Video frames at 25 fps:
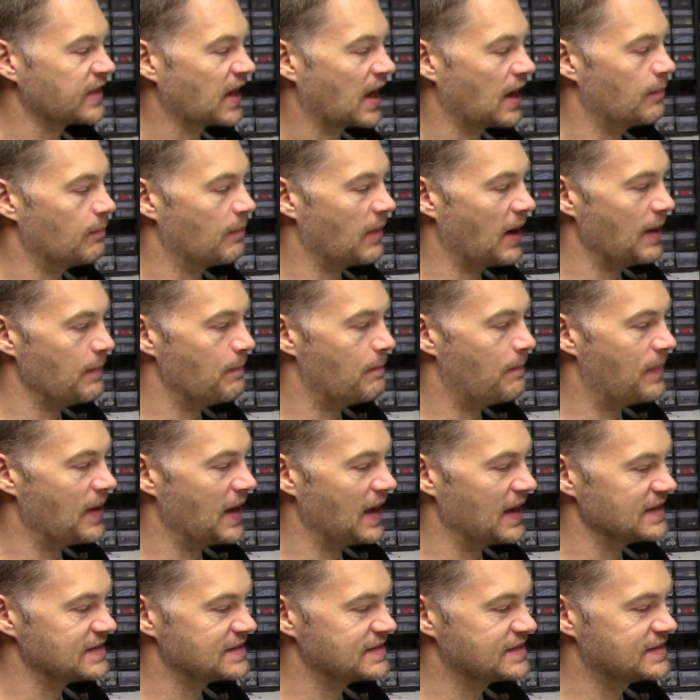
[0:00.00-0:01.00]
my
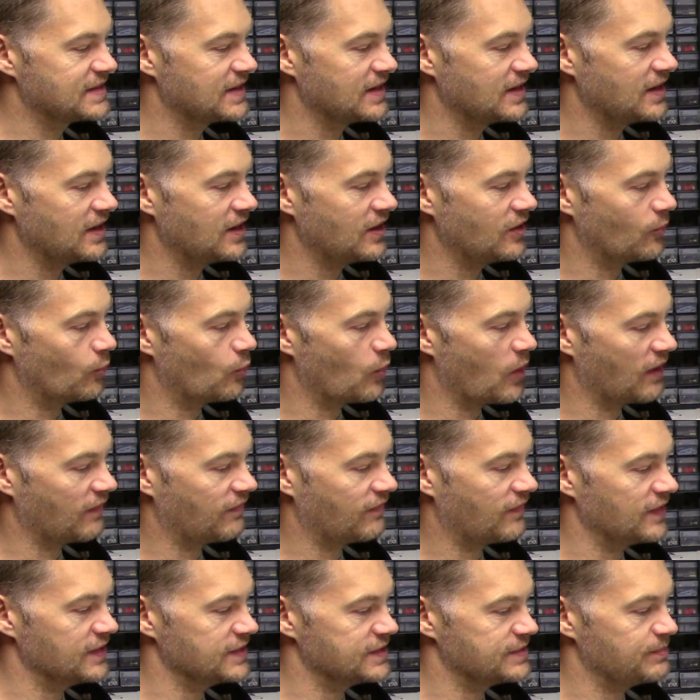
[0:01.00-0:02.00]
best
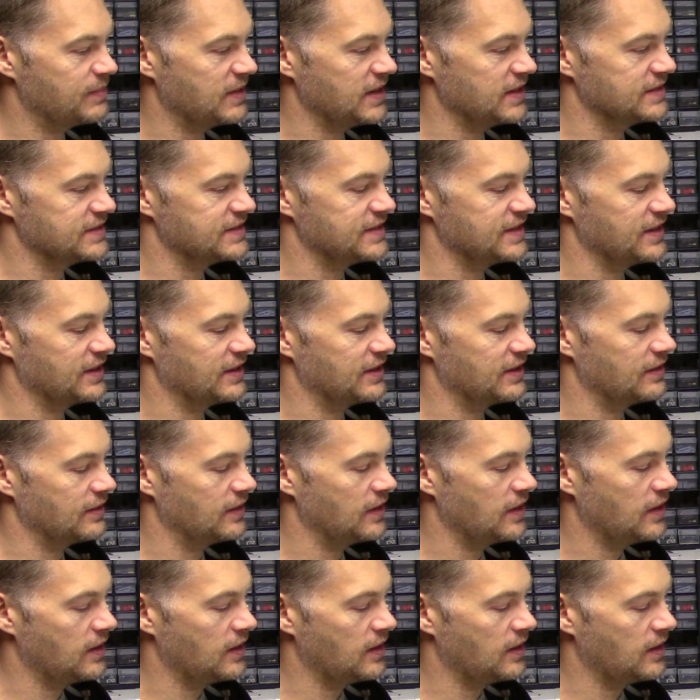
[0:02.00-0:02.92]
reference piece here.